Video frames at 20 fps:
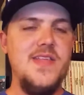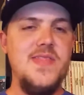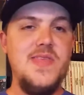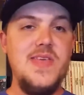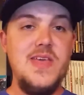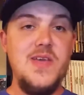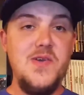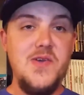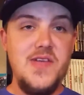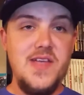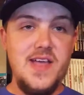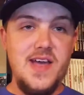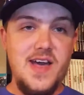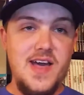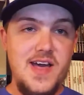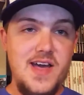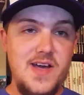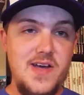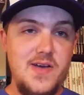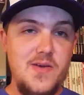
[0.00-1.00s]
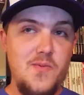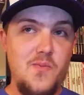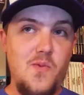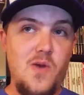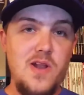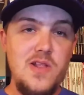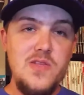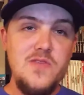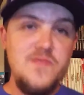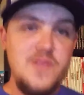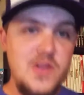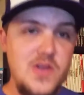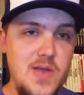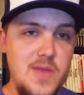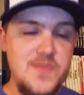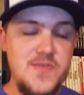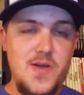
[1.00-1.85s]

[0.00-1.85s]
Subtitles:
The Waterloo Video Game